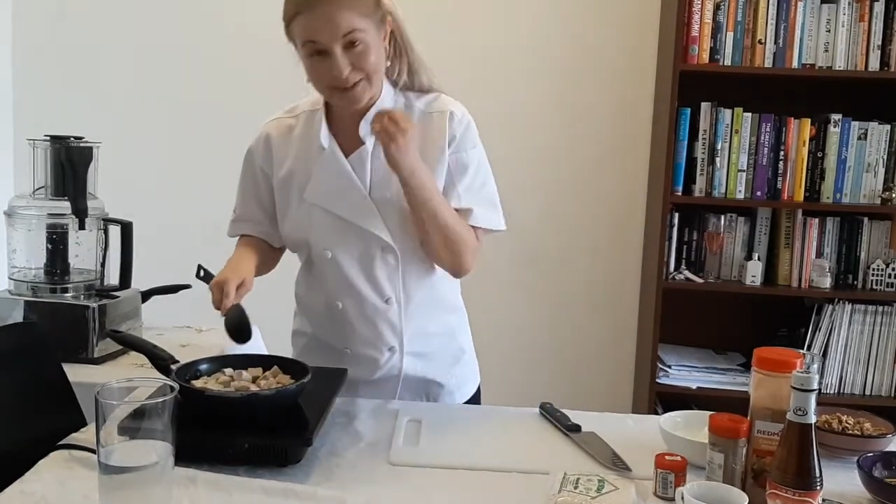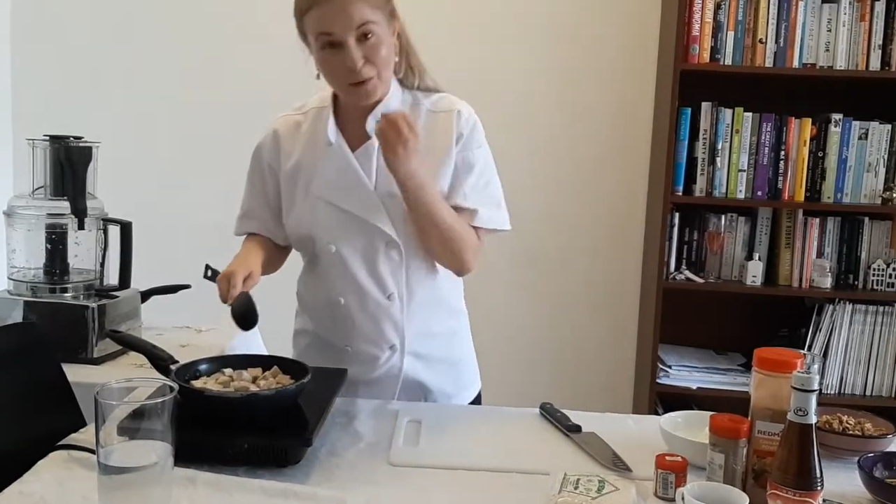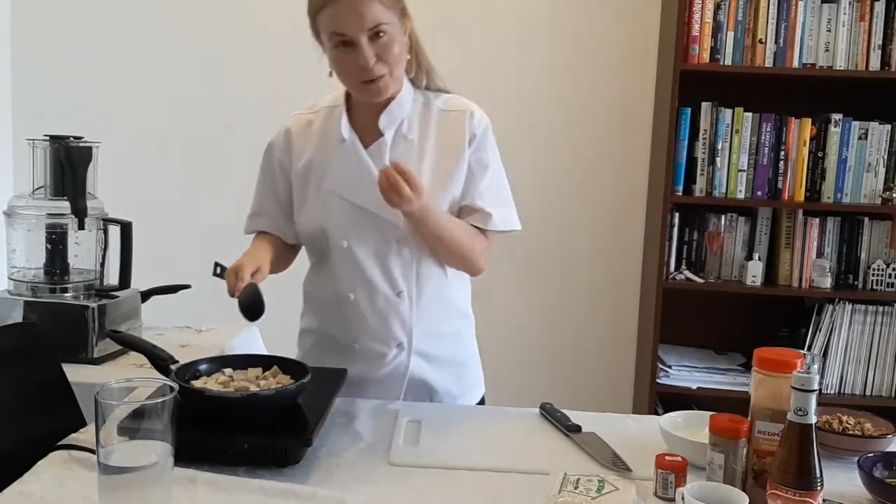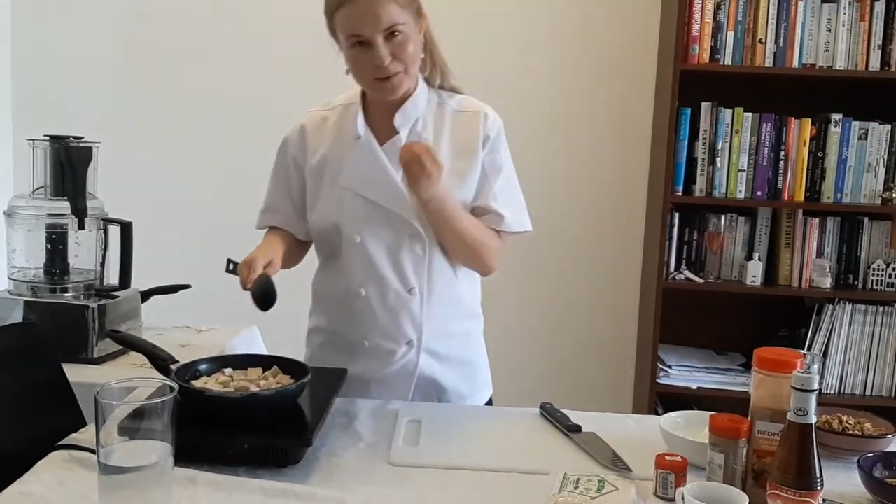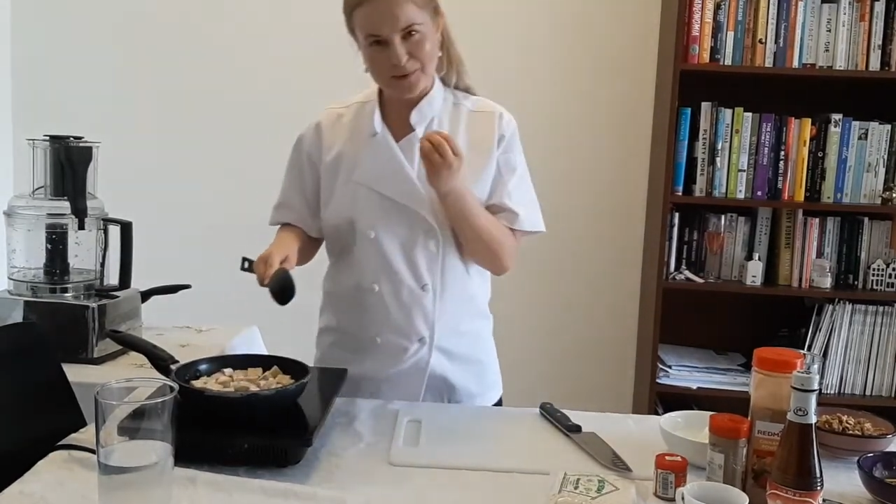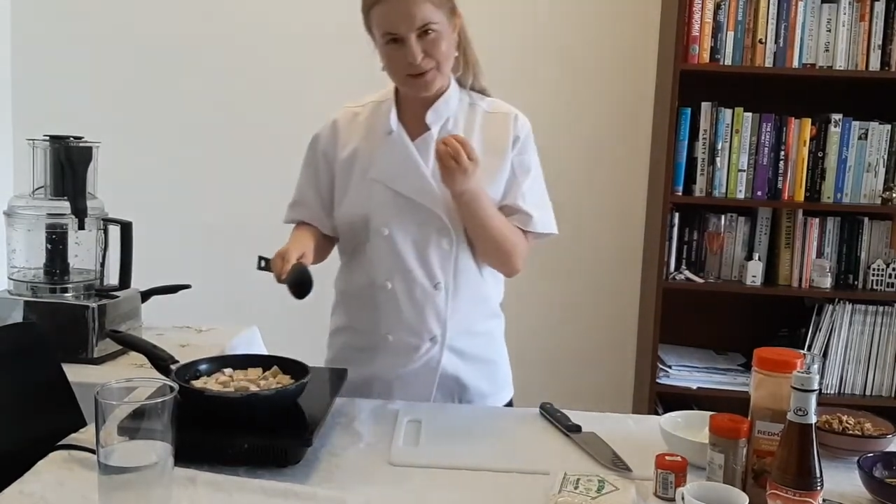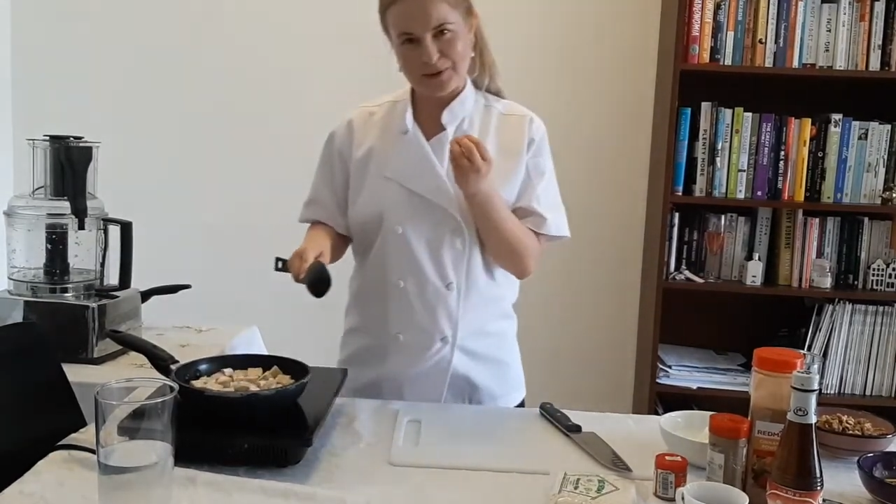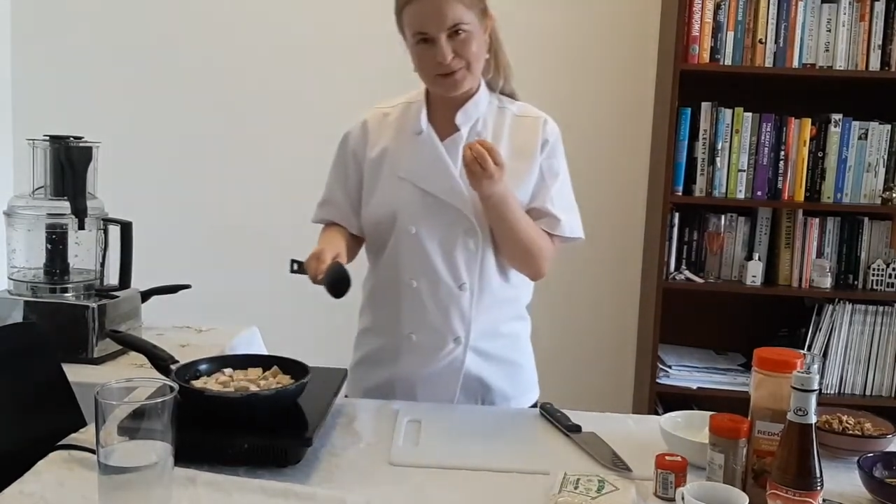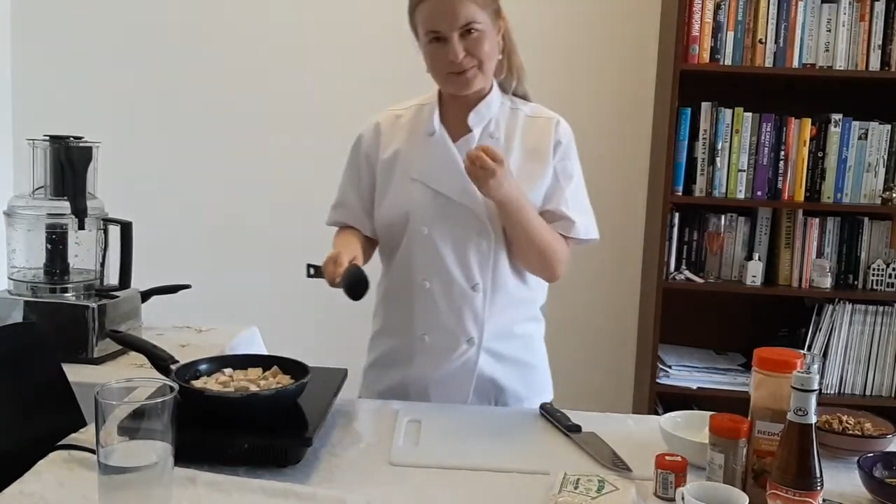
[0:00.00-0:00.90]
it also